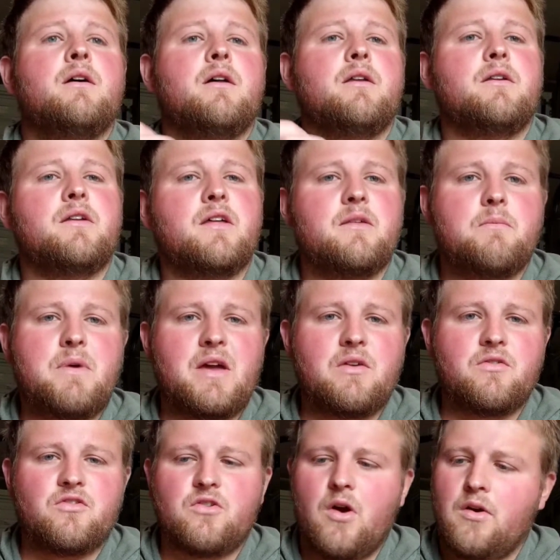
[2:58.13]
and uh, the
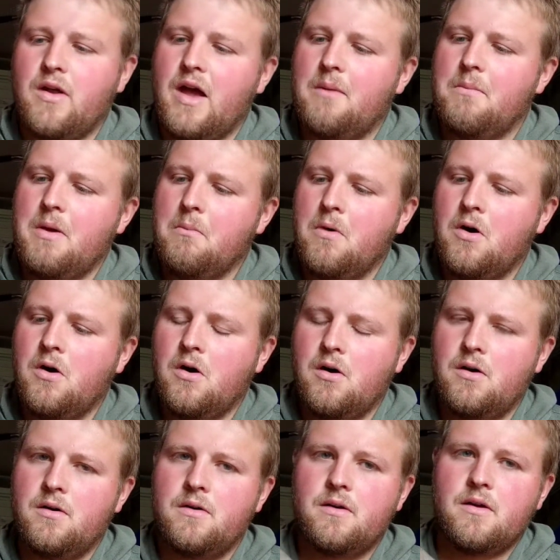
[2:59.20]
beard was growing out a bit
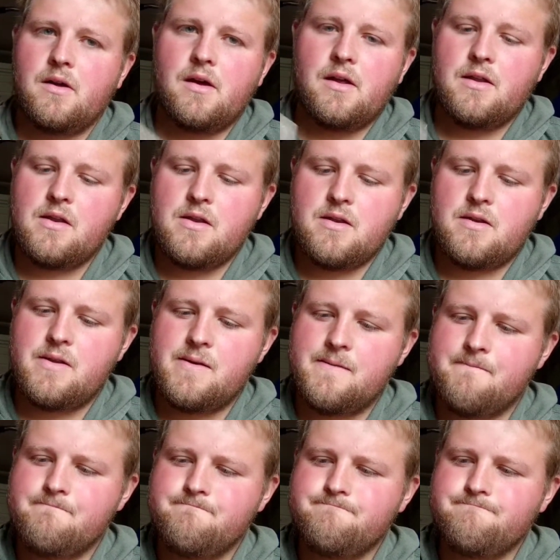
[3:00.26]
more, and
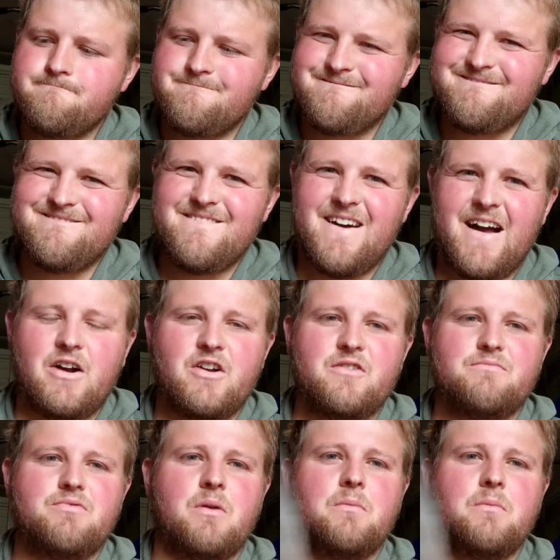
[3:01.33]
I could have